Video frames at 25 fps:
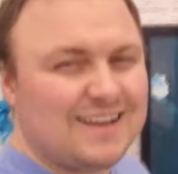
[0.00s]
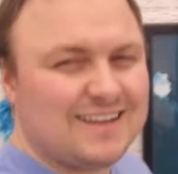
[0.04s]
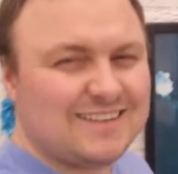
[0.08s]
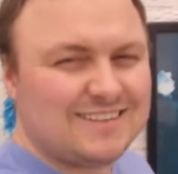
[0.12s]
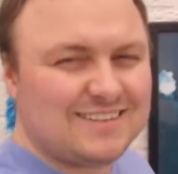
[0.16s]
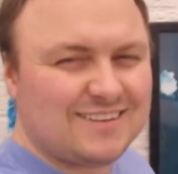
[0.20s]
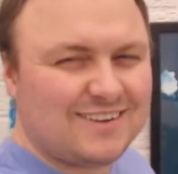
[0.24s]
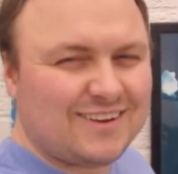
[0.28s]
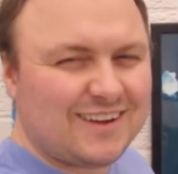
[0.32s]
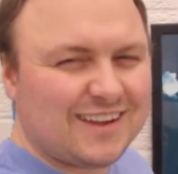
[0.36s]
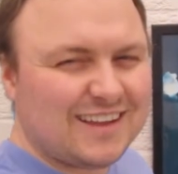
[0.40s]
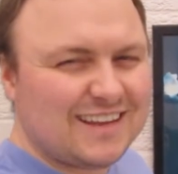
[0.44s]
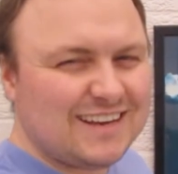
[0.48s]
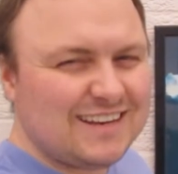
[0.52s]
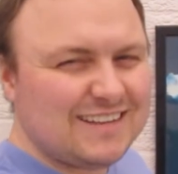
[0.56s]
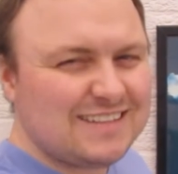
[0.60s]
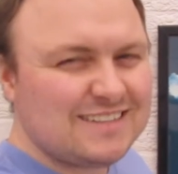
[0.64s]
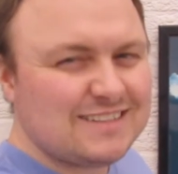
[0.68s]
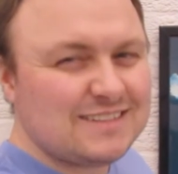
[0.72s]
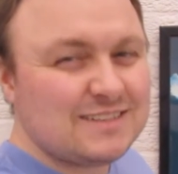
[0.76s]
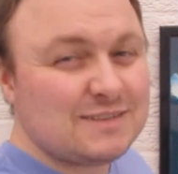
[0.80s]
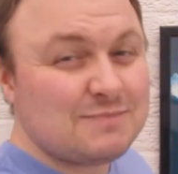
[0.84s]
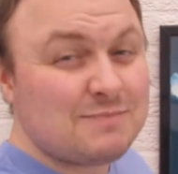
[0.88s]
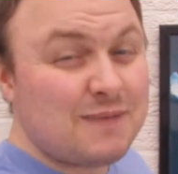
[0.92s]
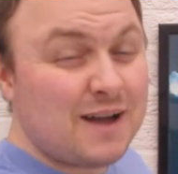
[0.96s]
And so I can
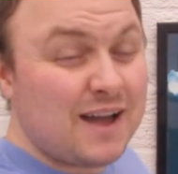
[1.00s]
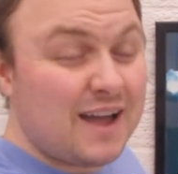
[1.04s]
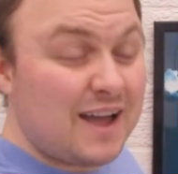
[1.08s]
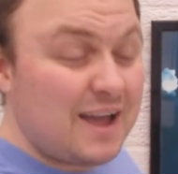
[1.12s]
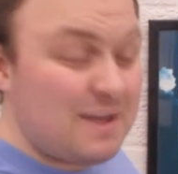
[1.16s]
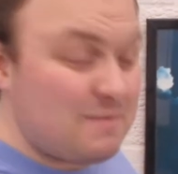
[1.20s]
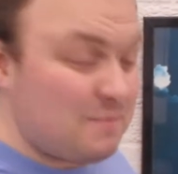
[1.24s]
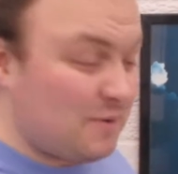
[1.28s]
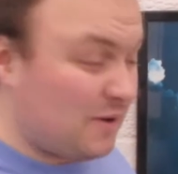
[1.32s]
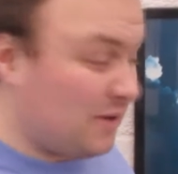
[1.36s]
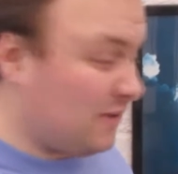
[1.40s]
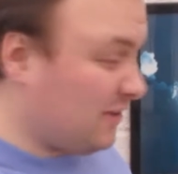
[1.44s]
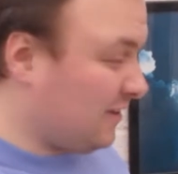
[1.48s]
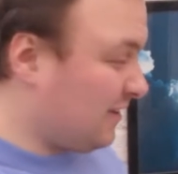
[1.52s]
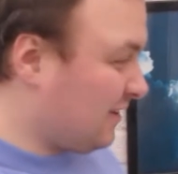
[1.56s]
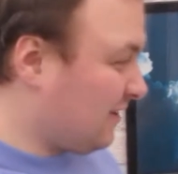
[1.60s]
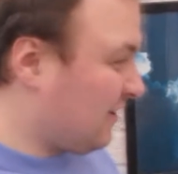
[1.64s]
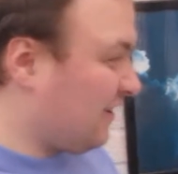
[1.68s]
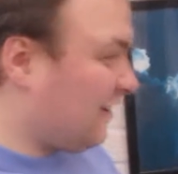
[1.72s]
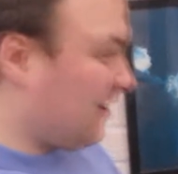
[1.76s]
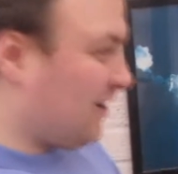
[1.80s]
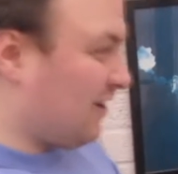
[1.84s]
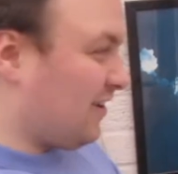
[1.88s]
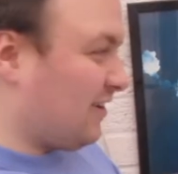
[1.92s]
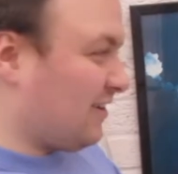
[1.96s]
listen to my iPod
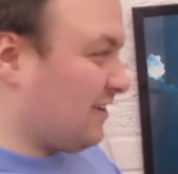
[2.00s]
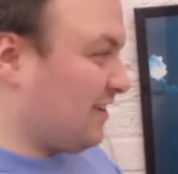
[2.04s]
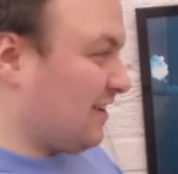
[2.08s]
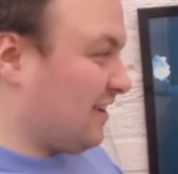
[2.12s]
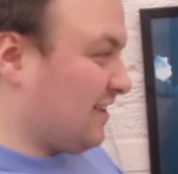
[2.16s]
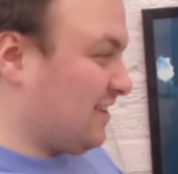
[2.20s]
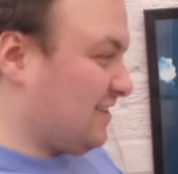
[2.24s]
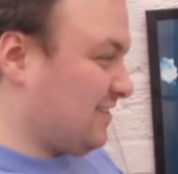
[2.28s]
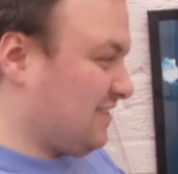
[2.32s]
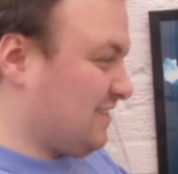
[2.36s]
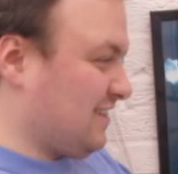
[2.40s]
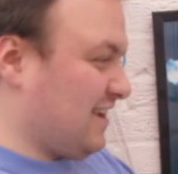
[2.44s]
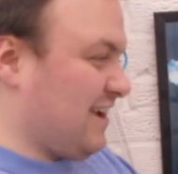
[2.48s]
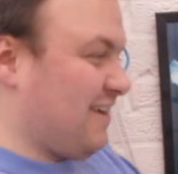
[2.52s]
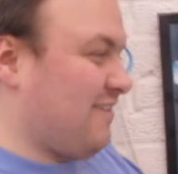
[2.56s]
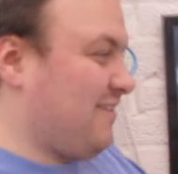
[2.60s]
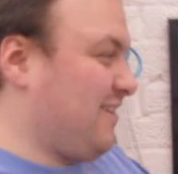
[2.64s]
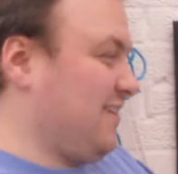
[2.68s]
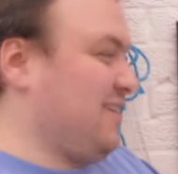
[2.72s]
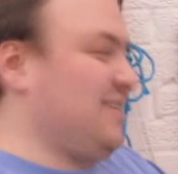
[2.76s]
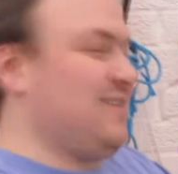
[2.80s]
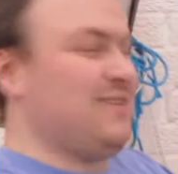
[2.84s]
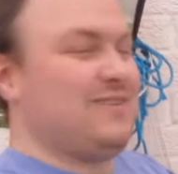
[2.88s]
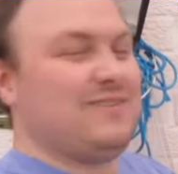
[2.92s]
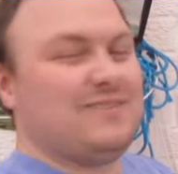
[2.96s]
on the
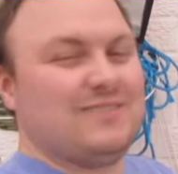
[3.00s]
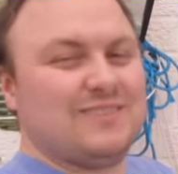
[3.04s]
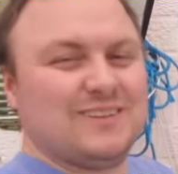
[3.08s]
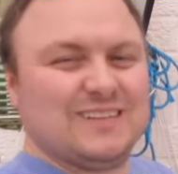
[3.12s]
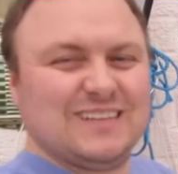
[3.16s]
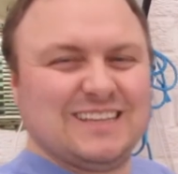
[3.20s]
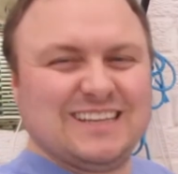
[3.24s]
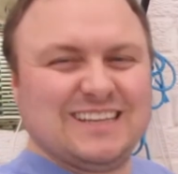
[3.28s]
stereo.